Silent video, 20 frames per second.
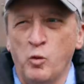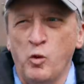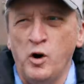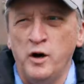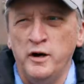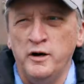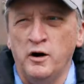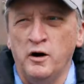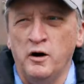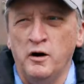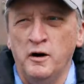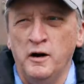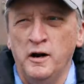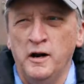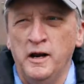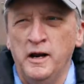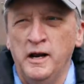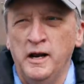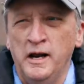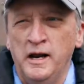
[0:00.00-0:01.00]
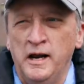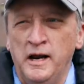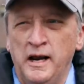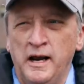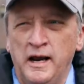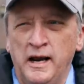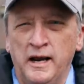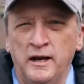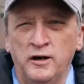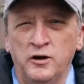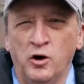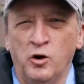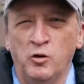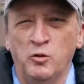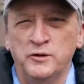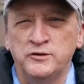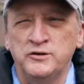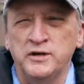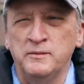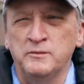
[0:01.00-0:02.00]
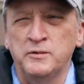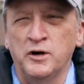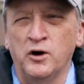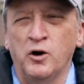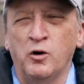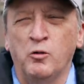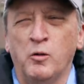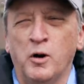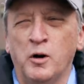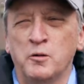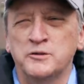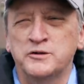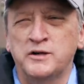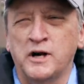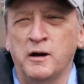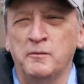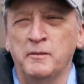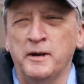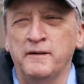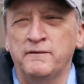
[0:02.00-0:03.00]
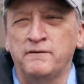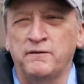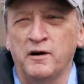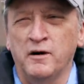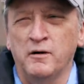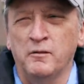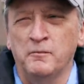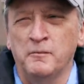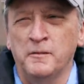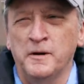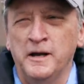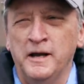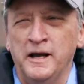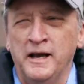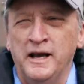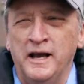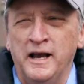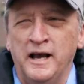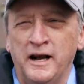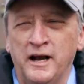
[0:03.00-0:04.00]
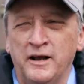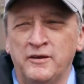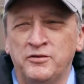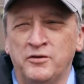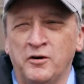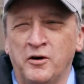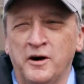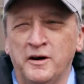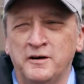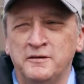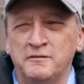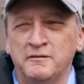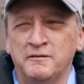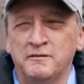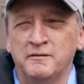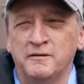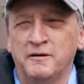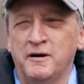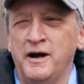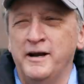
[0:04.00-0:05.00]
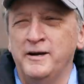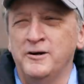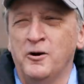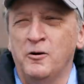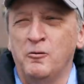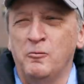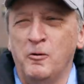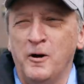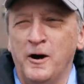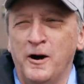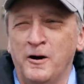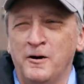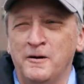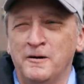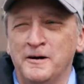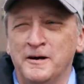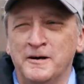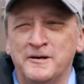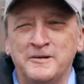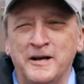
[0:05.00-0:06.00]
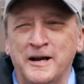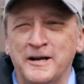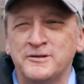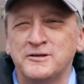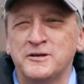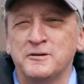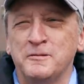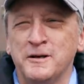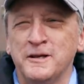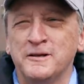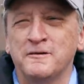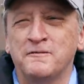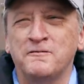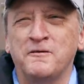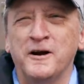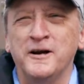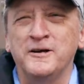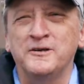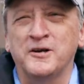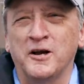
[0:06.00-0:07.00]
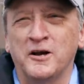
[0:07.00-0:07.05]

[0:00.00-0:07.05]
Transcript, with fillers: water, and no one seemed to know where it was coming from. And I thought, well, I know where. It has to be the freight